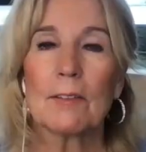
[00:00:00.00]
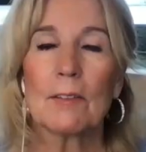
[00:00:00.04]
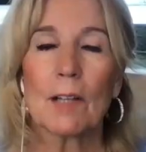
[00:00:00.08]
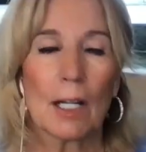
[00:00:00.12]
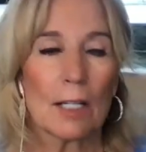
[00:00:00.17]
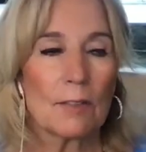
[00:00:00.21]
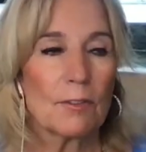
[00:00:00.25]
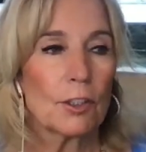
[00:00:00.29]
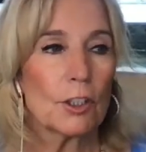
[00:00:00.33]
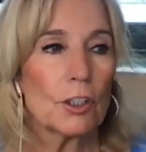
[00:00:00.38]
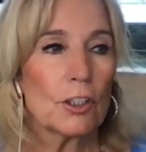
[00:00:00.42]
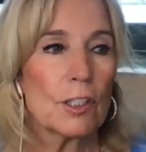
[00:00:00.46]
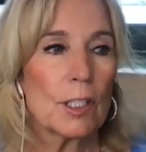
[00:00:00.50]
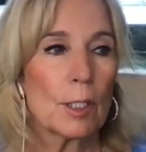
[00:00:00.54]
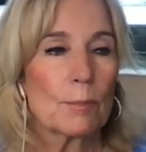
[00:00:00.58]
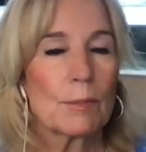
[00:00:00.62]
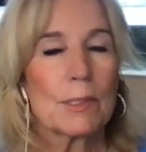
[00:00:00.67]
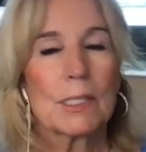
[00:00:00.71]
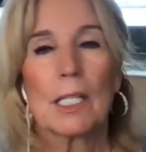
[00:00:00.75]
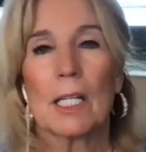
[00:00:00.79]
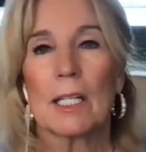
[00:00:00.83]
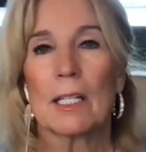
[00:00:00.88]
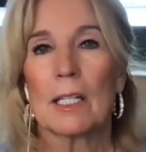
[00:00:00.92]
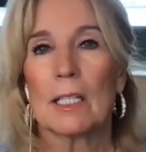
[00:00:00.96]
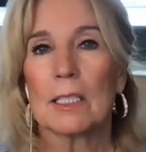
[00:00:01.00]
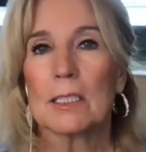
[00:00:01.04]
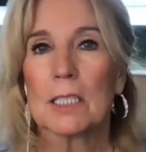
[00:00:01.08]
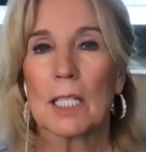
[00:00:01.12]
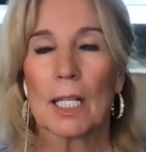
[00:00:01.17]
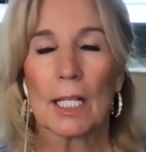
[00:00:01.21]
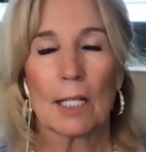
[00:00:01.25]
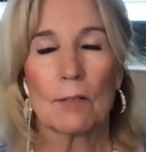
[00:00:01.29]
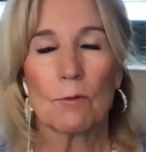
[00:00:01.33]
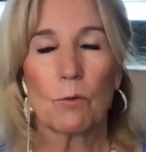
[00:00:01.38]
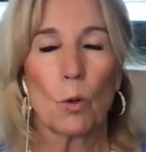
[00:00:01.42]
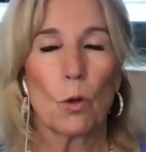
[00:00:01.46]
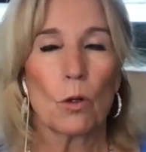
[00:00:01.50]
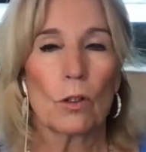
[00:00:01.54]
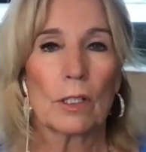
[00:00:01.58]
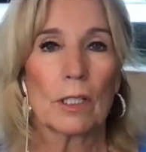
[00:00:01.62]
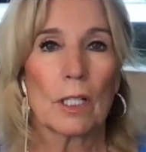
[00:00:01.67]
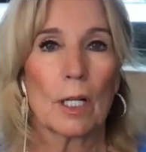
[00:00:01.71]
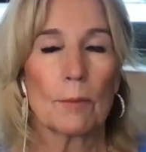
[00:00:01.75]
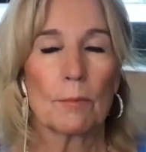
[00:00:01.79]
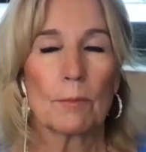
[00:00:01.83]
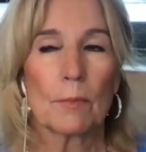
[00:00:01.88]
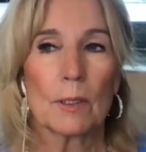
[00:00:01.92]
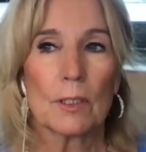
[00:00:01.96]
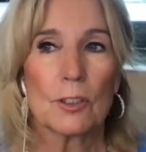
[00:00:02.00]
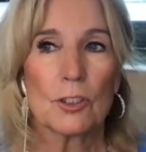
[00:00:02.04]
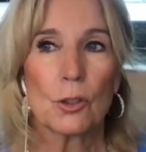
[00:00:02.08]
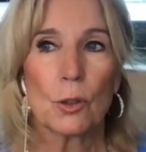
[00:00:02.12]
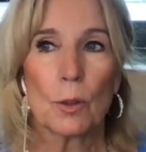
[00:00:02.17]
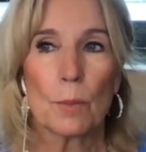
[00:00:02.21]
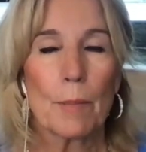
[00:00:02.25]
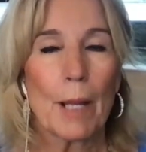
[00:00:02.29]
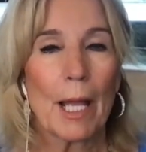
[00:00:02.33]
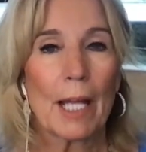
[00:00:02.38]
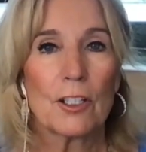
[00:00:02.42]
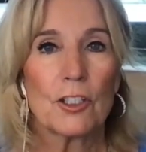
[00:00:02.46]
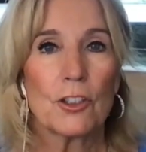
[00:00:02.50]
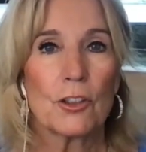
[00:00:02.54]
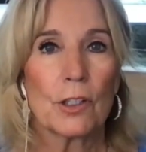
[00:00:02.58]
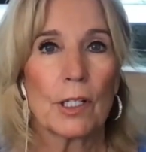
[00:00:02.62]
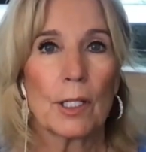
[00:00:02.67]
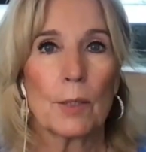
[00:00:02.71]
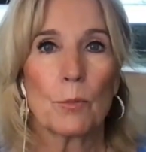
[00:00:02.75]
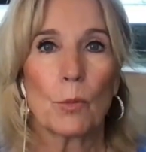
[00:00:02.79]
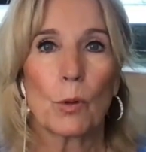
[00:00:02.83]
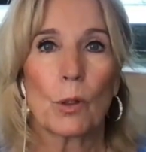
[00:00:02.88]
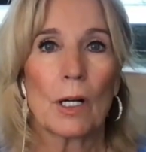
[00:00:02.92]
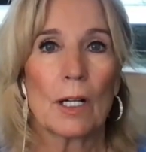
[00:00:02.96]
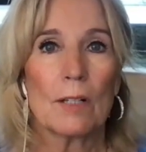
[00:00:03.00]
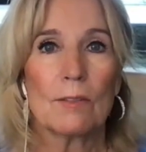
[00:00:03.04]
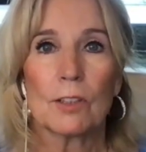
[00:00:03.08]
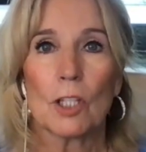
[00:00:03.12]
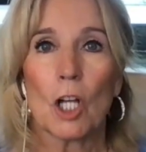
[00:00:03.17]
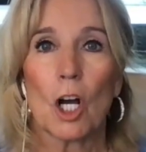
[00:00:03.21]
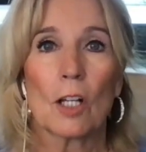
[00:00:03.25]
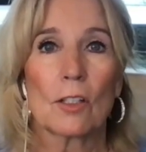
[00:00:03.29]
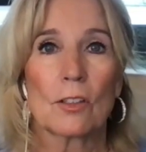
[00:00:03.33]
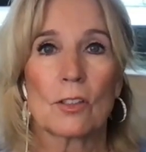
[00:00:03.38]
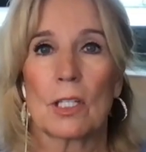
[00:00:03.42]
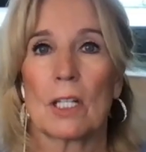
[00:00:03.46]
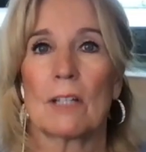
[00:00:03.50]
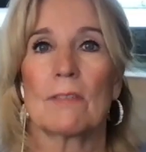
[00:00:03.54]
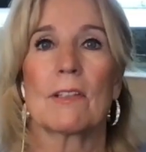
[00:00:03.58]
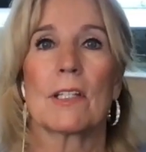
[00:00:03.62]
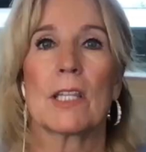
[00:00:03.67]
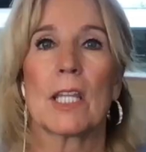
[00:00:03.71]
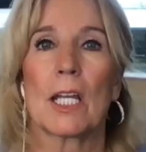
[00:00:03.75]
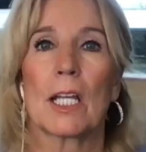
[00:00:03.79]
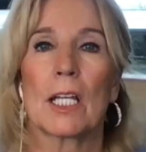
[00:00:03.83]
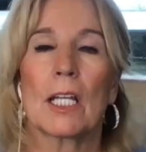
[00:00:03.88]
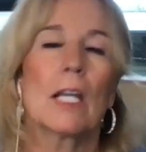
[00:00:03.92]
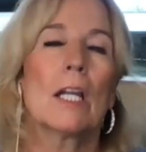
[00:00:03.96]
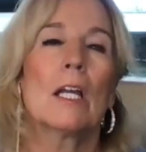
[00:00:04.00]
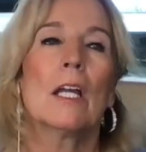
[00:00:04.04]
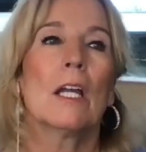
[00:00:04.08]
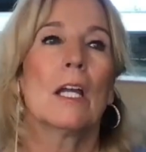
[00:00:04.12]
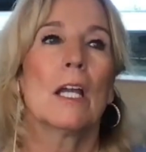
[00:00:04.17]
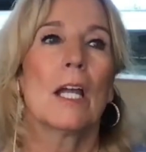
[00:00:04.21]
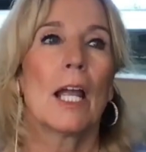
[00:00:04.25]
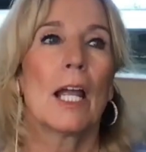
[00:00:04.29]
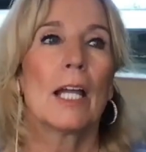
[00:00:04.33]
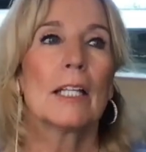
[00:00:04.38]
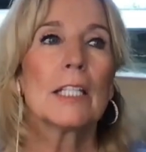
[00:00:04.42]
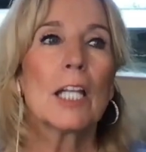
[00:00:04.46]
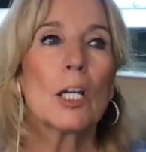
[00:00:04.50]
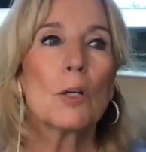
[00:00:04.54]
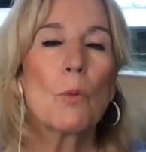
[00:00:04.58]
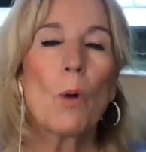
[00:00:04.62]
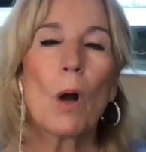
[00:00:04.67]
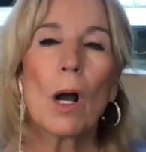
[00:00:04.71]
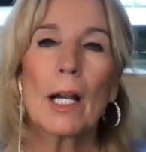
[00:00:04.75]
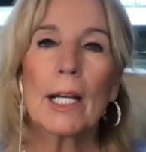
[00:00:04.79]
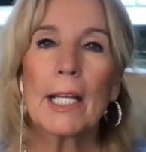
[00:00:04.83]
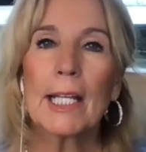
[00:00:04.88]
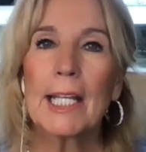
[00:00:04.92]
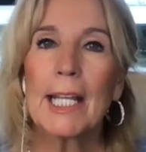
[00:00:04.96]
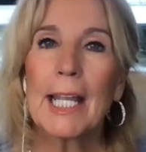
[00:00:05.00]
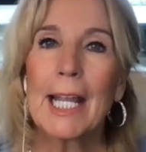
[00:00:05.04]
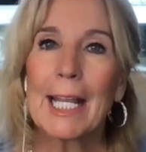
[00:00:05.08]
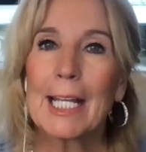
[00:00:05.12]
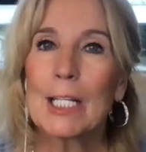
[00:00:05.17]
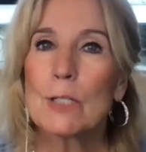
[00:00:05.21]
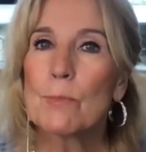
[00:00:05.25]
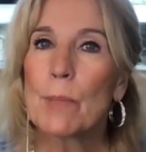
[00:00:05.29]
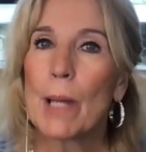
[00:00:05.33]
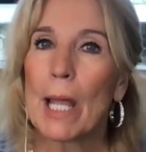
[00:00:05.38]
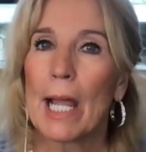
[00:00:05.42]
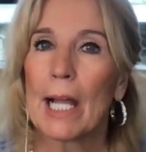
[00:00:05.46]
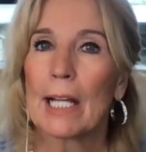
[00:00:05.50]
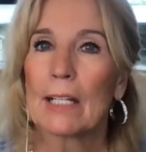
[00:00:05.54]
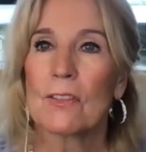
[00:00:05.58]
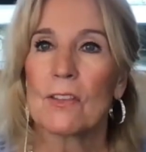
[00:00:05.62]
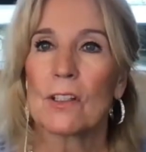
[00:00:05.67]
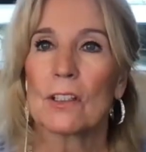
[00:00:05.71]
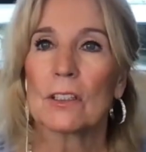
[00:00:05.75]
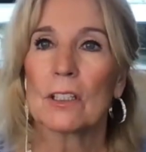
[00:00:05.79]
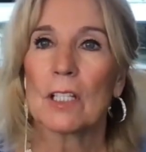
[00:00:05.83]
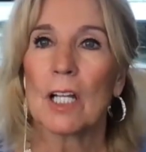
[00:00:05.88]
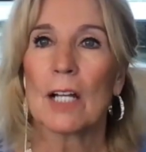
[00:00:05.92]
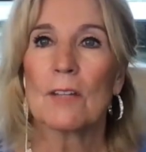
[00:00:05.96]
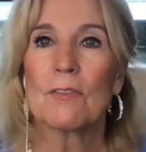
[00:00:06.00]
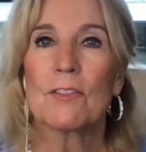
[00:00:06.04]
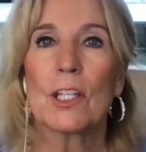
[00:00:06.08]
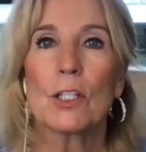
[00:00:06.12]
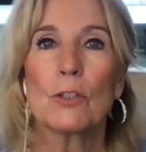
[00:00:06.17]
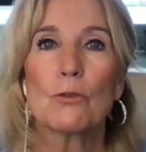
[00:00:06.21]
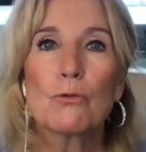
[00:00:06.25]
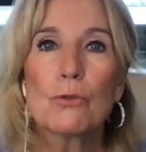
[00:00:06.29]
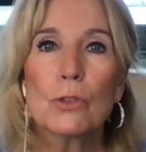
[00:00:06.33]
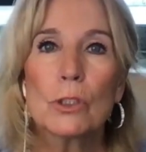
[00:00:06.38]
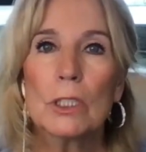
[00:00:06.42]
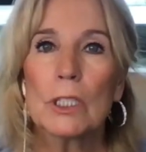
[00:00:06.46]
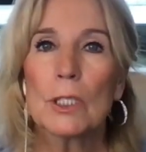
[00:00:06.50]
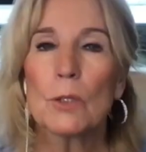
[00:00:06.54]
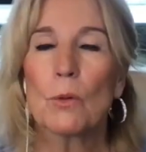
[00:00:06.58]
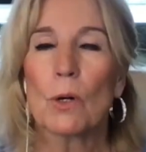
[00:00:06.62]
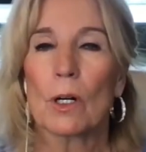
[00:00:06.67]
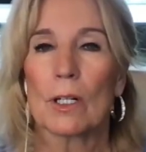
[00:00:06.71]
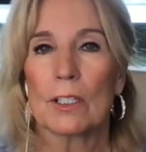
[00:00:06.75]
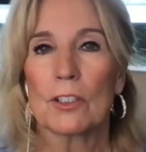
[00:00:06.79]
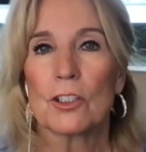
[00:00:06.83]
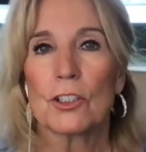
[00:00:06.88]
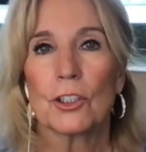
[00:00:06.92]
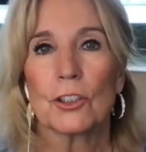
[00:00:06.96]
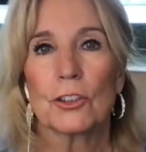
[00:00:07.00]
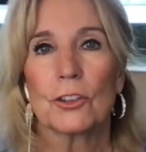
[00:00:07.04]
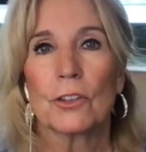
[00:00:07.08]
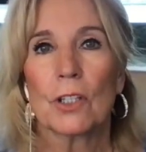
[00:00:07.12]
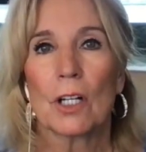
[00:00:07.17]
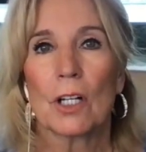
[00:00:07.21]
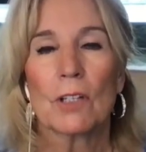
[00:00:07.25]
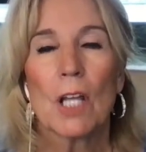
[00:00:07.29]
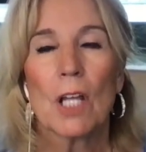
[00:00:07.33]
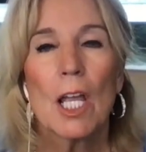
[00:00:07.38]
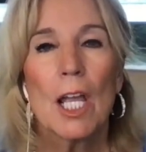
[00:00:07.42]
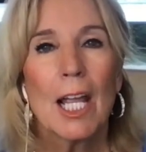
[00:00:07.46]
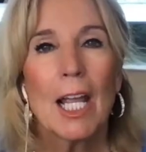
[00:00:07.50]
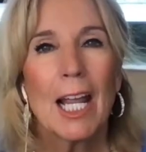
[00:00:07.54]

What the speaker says: I've heard them say it's like I've woken up to a bad dream where I've lost everything. And they want to gain back their life. They really want to turn around.